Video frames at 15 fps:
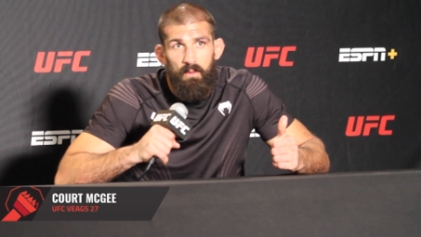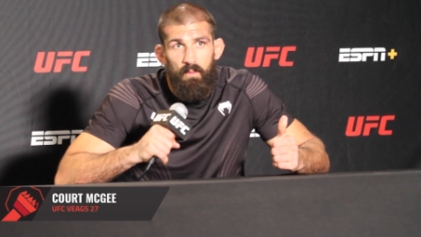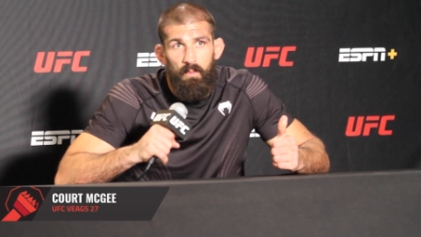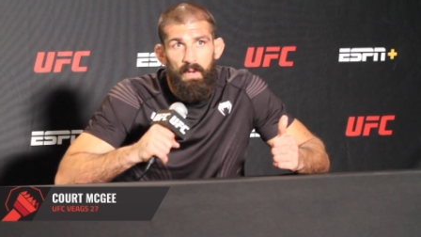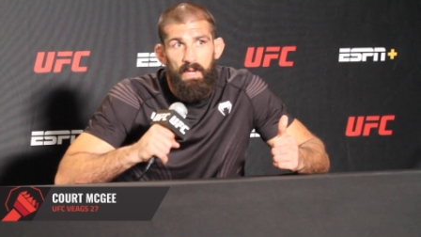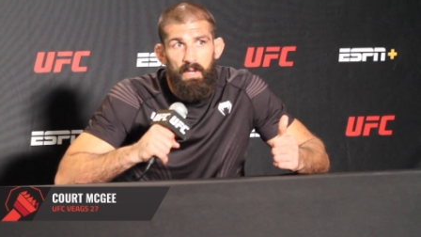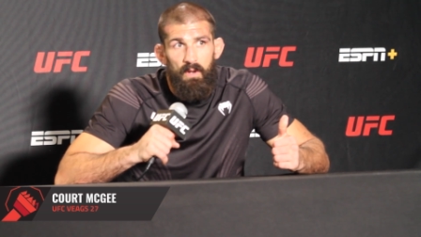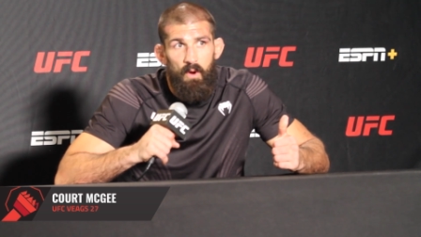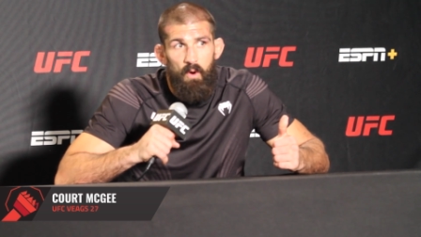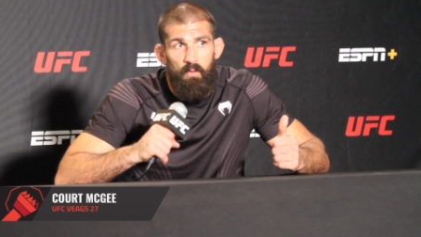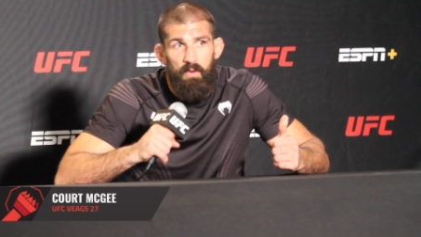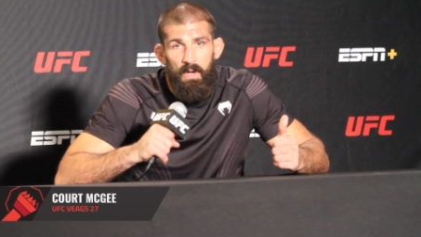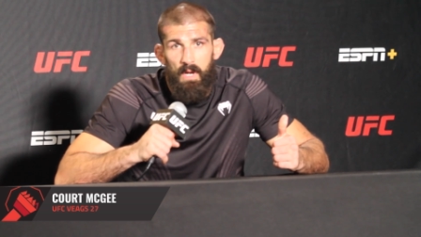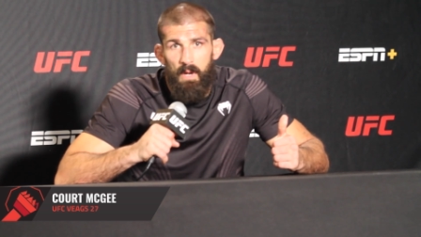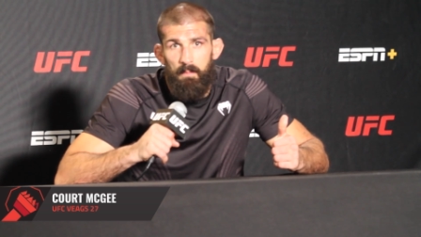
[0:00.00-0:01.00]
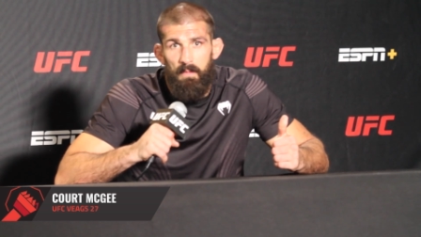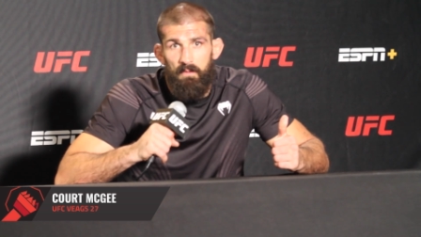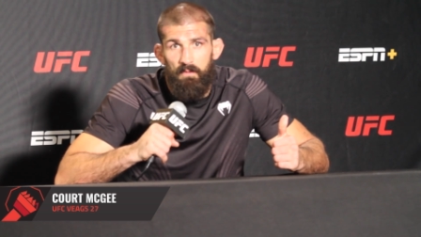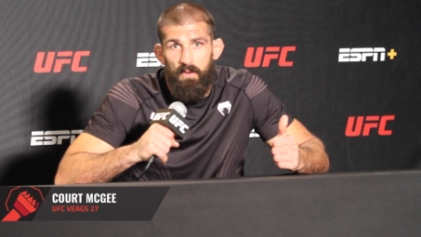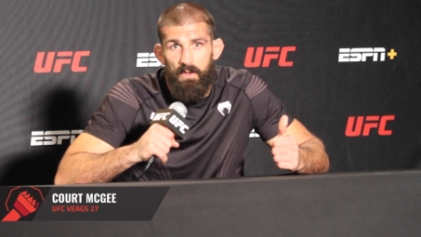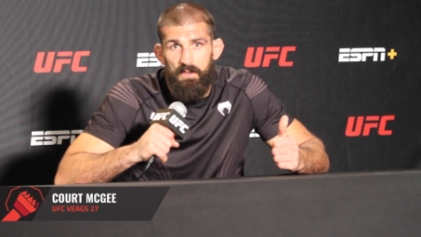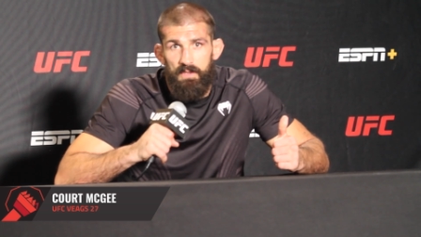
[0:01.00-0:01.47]
we can overcome
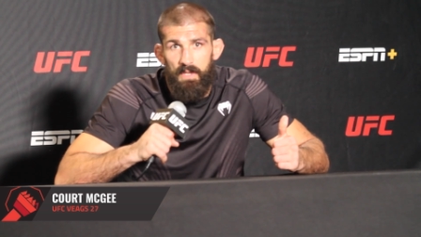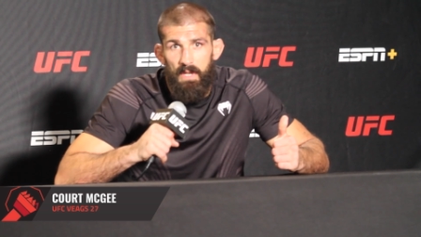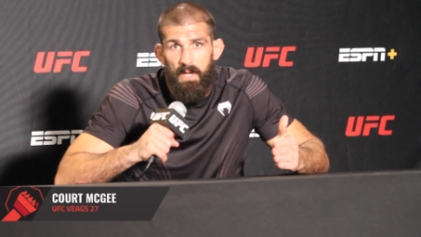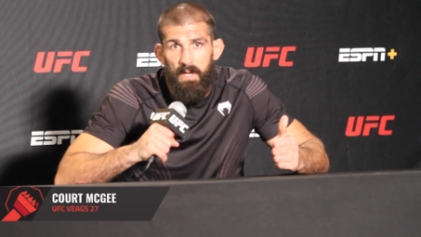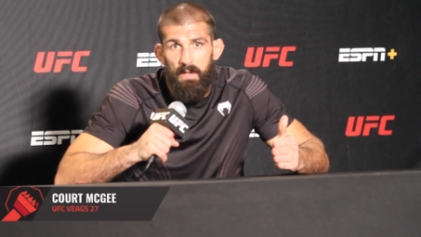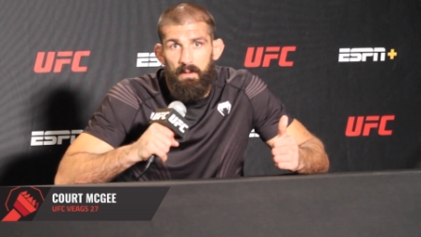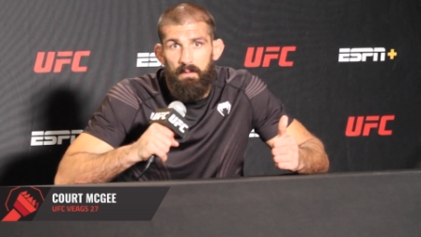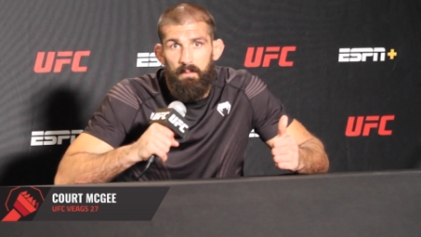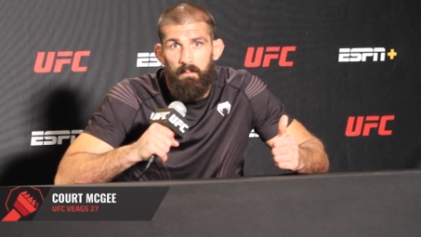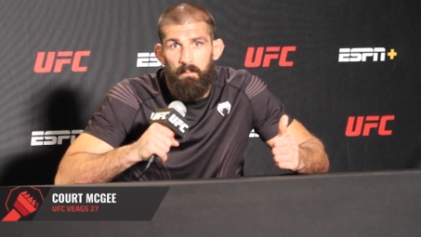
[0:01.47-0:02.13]
adversity.